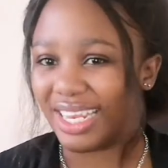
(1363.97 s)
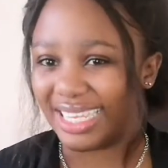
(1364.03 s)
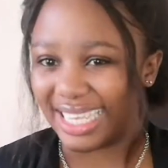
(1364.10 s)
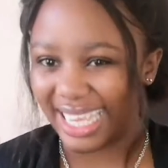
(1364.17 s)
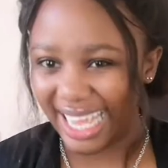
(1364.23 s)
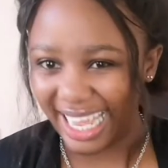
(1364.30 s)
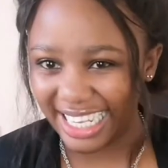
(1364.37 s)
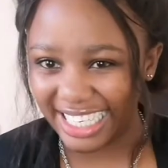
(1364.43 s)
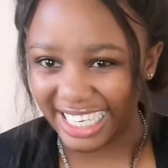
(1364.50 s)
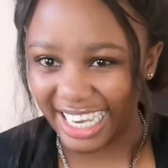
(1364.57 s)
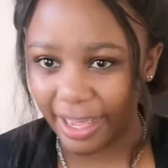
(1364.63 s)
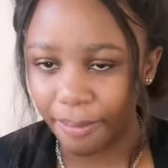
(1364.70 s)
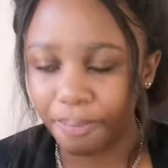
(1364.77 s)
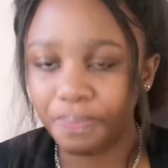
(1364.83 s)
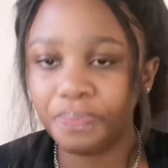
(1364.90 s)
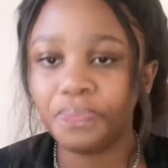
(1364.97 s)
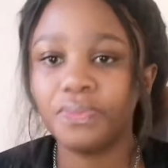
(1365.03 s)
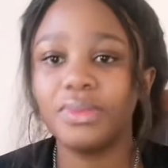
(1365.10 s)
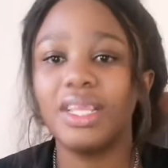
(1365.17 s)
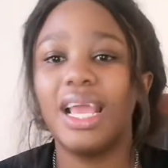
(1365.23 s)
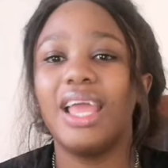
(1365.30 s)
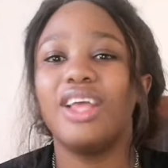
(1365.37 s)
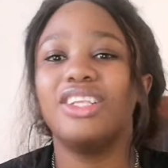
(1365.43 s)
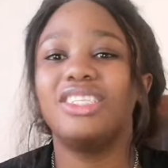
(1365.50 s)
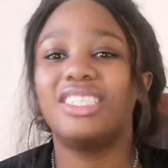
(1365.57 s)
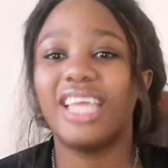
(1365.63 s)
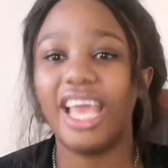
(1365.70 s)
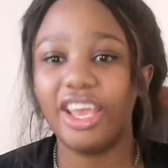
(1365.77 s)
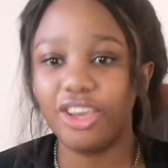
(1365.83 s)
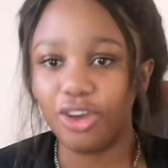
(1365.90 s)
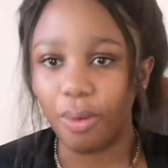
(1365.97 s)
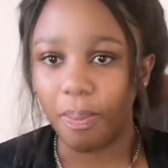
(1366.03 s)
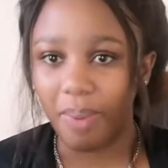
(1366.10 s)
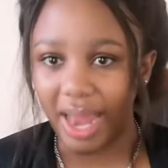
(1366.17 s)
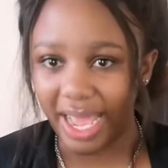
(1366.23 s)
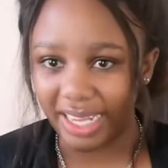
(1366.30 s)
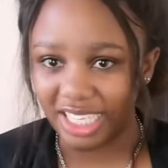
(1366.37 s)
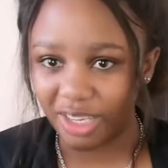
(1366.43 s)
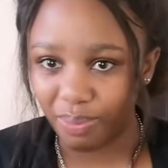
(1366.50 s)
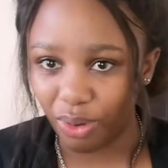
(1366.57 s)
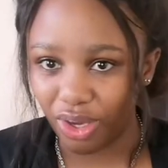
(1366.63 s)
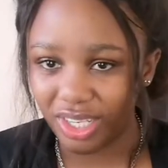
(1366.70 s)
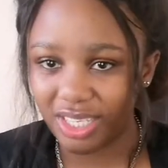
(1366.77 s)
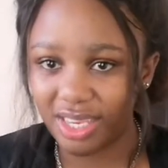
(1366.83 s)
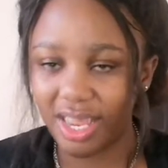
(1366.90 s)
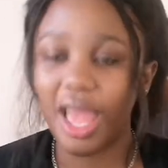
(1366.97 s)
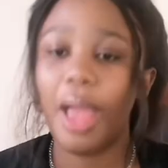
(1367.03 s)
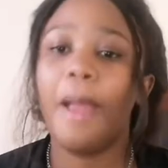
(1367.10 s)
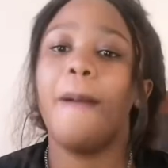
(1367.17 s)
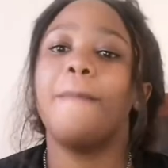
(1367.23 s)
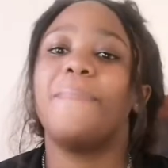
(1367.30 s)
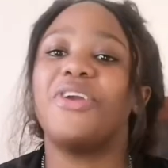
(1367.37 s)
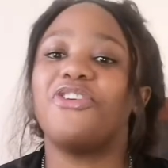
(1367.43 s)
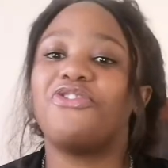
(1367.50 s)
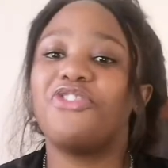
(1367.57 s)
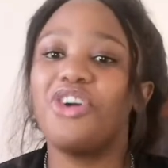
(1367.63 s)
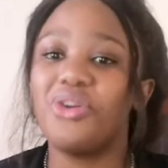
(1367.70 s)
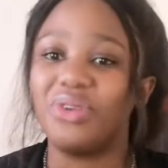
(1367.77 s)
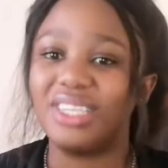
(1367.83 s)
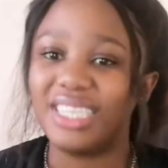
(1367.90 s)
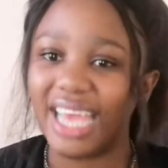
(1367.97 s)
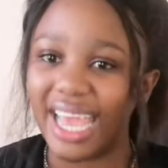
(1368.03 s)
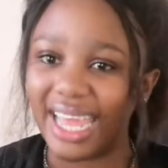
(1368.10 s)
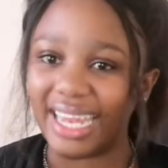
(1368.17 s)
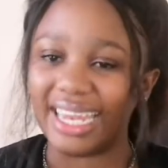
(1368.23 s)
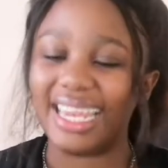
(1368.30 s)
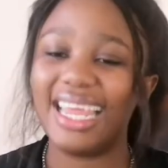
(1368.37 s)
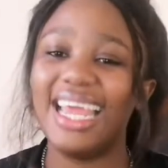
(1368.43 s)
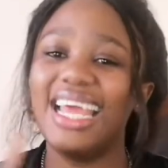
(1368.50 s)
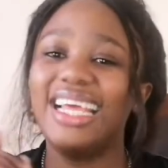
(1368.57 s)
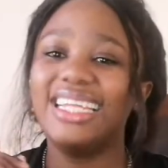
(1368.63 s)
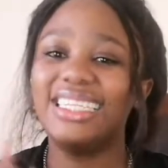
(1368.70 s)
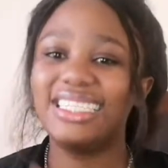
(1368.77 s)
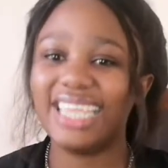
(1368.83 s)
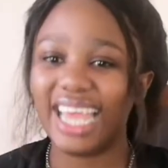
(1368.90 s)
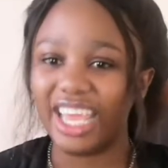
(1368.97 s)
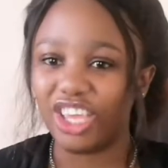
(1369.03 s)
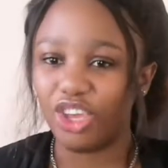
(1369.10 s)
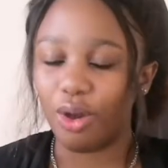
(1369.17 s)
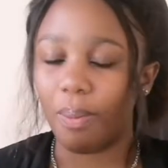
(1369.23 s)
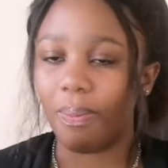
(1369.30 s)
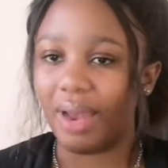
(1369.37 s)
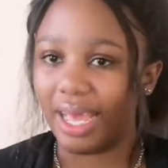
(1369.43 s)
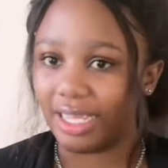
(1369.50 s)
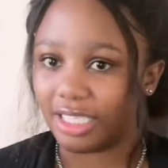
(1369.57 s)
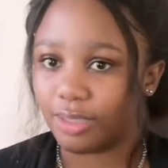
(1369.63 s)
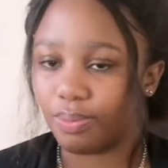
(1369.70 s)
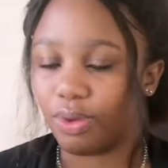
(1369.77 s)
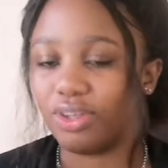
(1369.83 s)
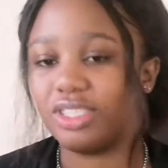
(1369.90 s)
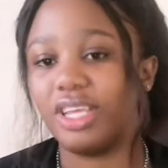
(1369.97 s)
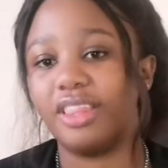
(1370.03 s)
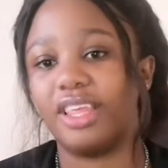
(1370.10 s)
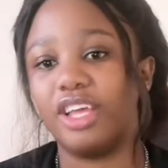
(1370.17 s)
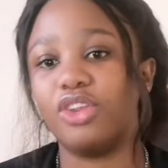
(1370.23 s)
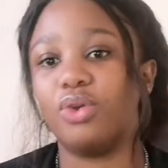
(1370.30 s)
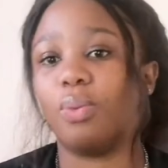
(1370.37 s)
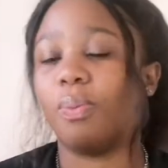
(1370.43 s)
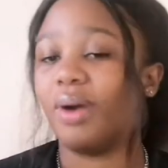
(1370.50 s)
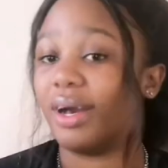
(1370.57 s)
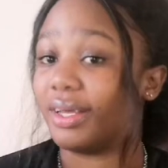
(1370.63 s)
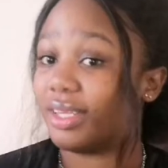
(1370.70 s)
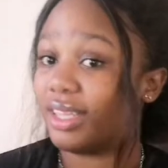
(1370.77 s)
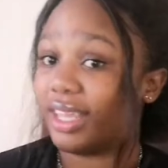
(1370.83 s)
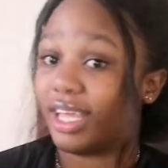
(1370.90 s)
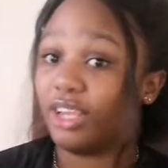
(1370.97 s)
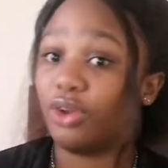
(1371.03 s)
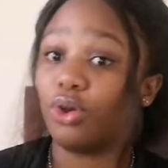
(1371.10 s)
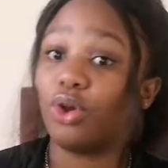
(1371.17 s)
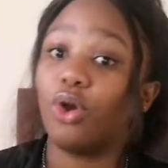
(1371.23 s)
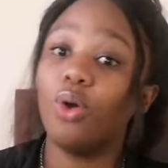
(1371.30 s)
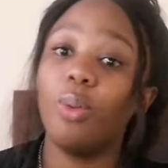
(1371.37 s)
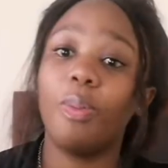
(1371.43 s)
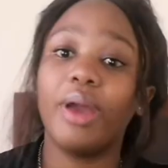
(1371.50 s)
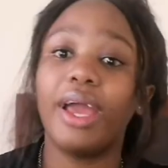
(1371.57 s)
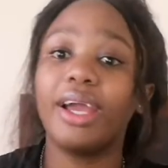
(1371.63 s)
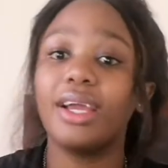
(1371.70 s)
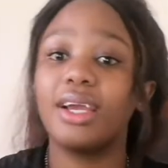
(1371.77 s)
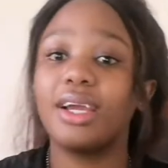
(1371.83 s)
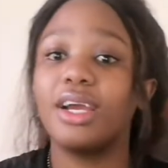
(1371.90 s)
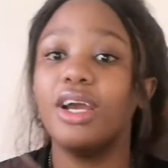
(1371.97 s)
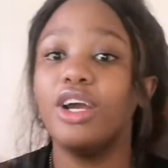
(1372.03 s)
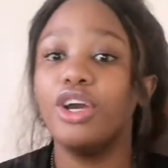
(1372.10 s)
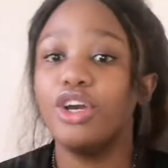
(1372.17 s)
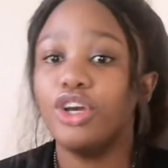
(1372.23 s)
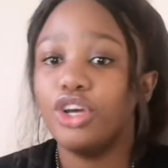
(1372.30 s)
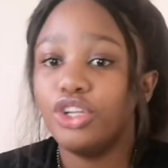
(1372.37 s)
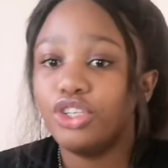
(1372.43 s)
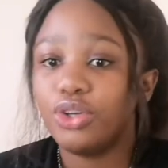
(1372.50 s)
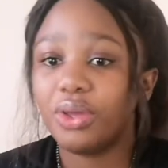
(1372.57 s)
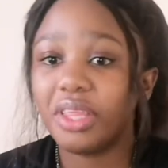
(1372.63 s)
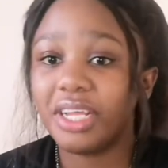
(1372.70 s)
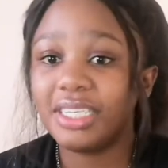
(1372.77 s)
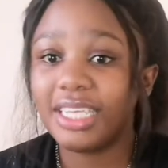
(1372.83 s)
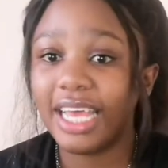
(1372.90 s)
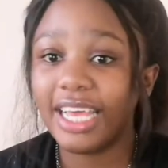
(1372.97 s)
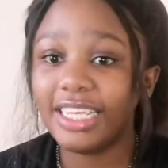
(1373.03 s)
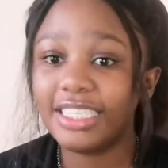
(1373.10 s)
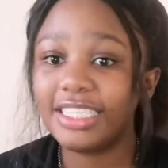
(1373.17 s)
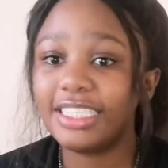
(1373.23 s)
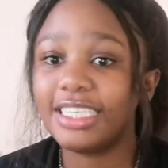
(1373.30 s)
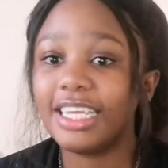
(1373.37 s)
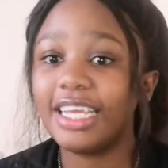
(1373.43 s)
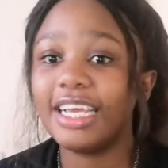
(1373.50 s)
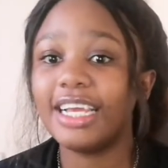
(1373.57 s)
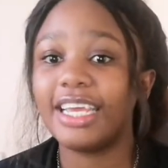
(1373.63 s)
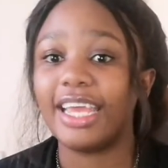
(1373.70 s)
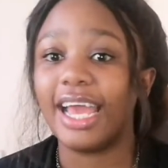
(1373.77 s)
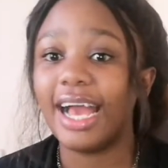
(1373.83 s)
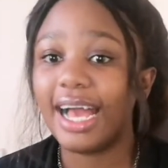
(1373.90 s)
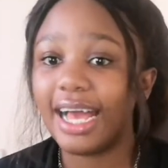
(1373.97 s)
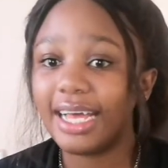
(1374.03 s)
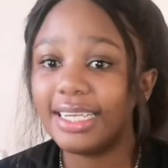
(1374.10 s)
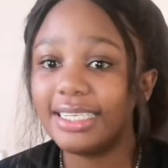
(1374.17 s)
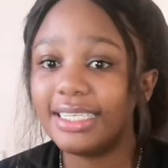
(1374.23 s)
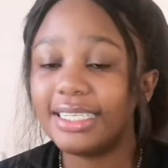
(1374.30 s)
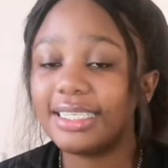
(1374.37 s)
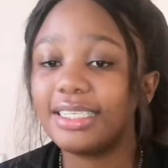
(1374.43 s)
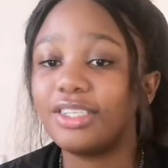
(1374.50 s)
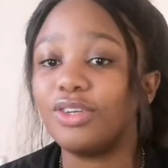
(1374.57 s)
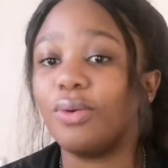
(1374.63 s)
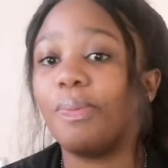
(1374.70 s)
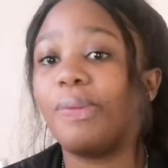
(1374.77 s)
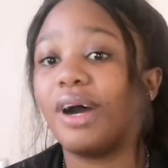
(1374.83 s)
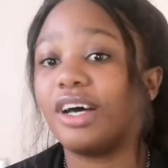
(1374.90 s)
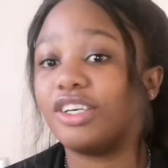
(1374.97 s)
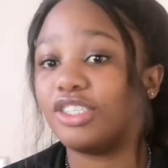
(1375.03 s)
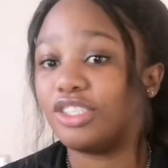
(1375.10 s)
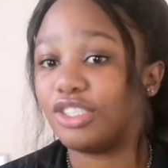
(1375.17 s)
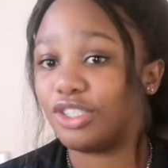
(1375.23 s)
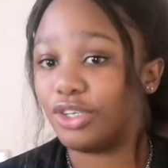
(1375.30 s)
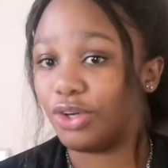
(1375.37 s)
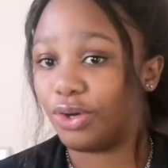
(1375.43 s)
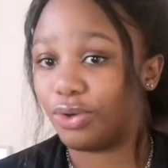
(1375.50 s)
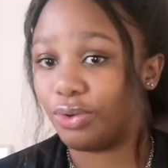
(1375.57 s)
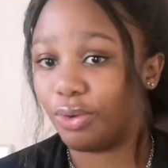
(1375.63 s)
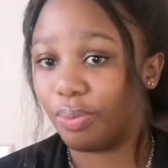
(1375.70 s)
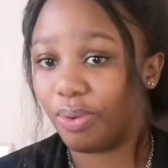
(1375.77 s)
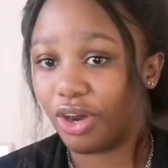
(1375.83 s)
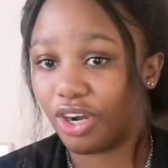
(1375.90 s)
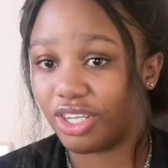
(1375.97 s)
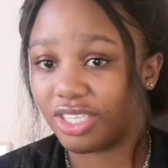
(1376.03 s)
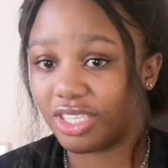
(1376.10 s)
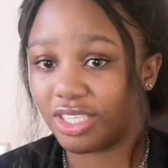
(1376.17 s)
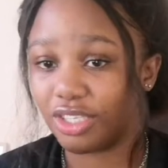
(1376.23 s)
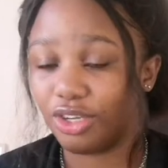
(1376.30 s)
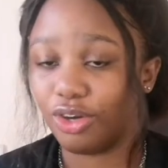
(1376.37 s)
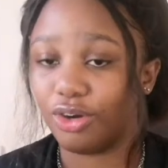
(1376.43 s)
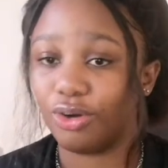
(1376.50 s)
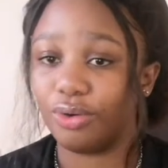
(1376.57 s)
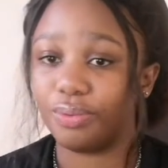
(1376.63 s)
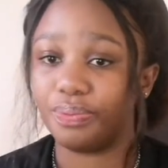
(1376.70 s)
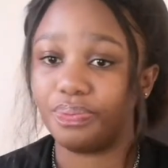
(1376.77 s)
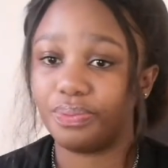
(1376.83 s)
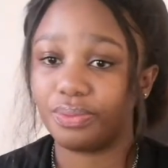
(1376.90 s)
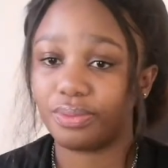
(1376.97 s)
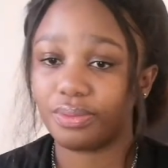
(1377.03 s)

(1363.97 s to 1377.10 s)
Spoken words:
indicate, check your blind spot. Before you turn, check your blind spot, and then you go back to the testing yard. You pass your